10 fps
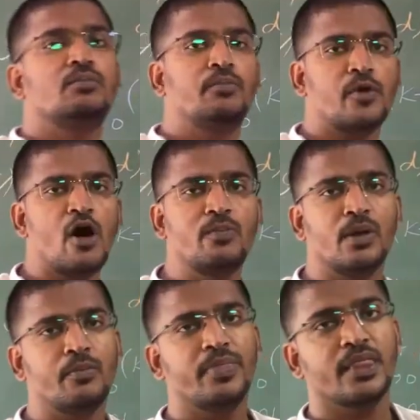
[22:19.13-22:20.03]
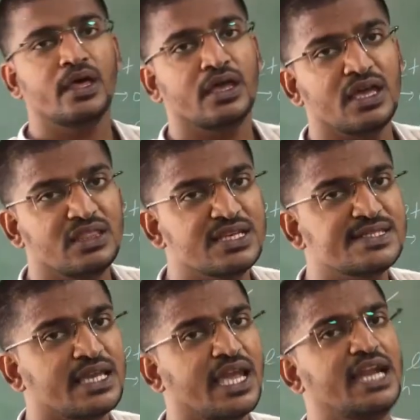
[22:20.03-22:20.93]
problem. In
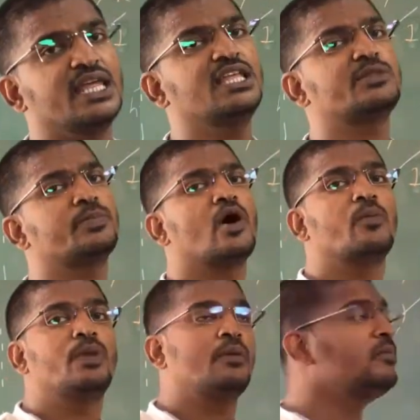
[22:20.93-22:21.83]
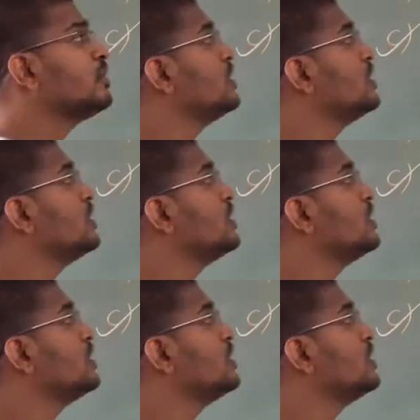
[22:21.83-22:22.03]
this 18th problem,